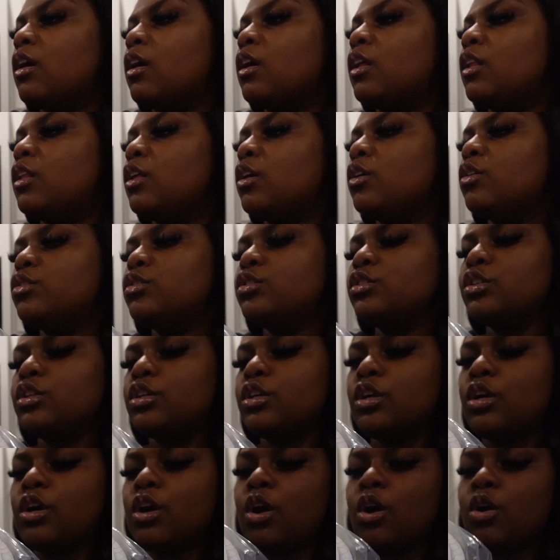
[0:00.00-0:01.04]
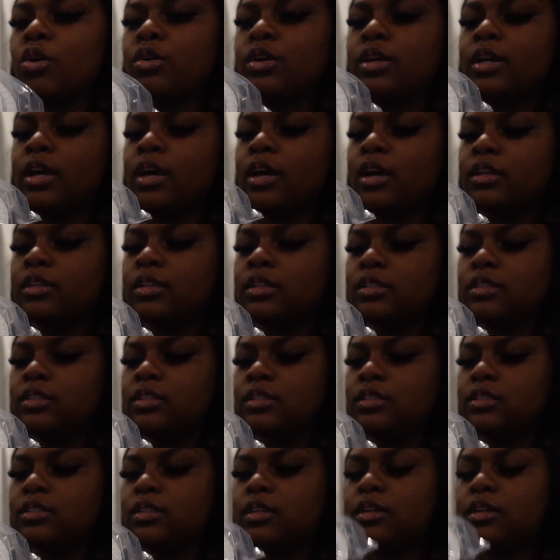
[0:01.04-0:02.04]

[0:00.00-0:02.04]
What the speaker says: closure. Oh yeah, this is